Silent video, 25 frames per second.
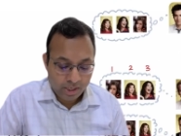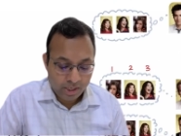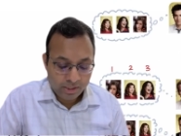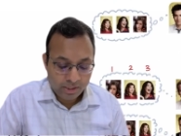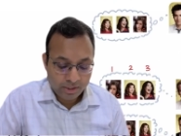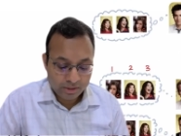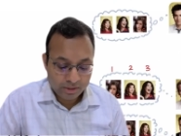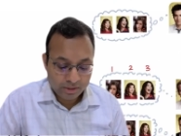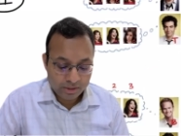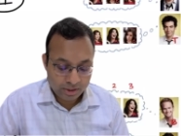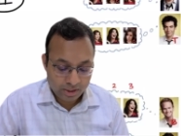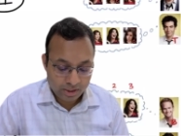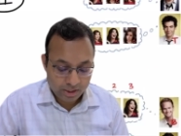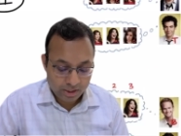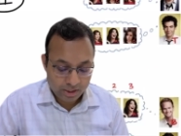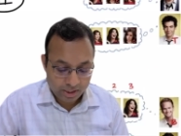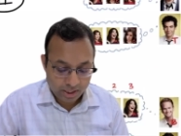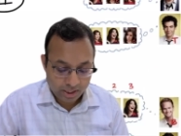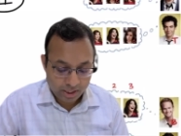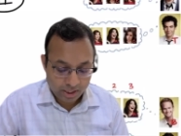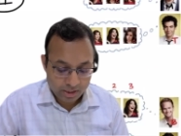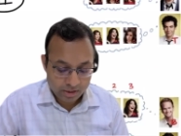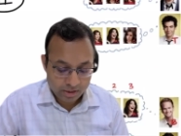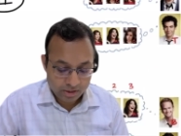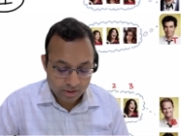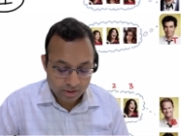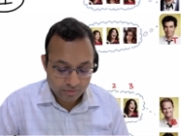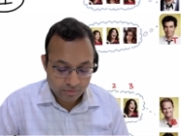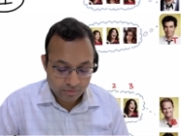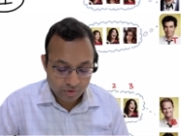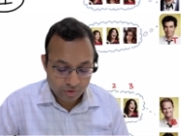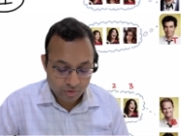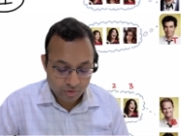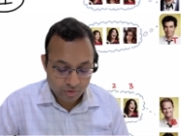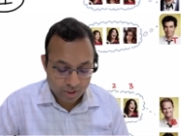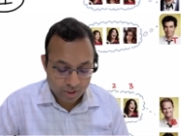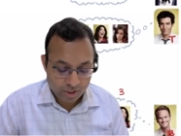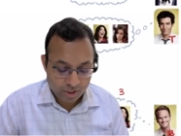In the third case, if
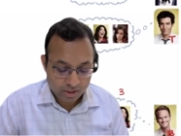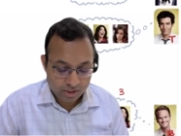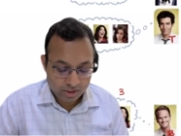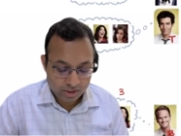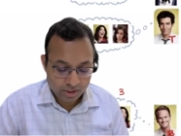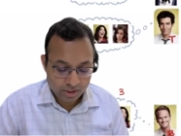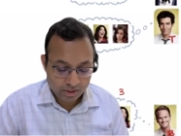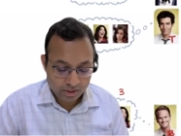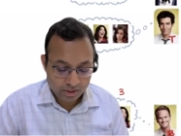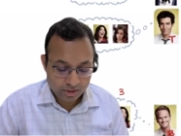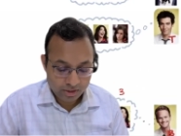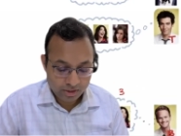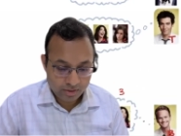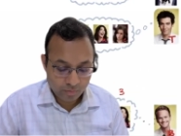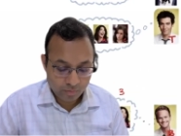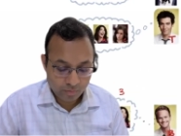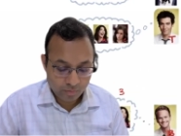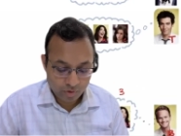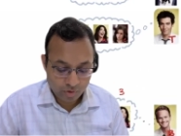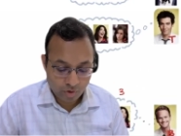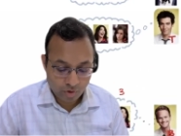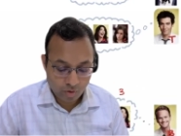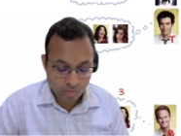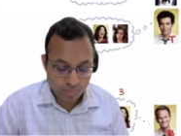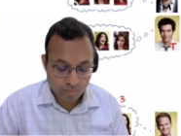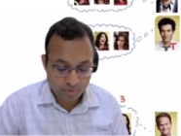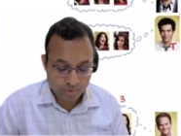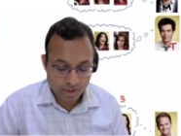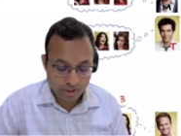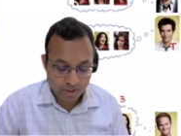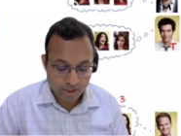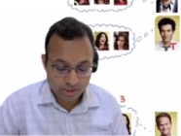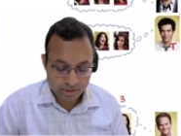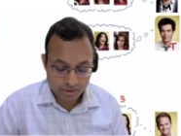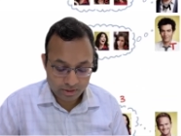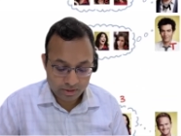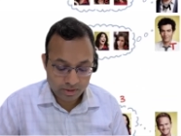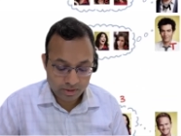you look at things are more
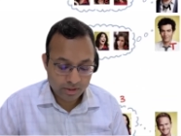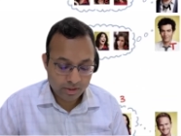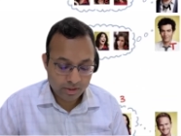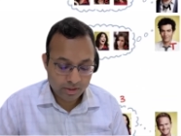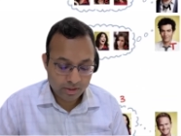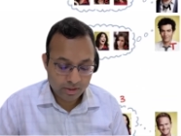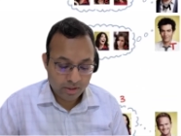complicated.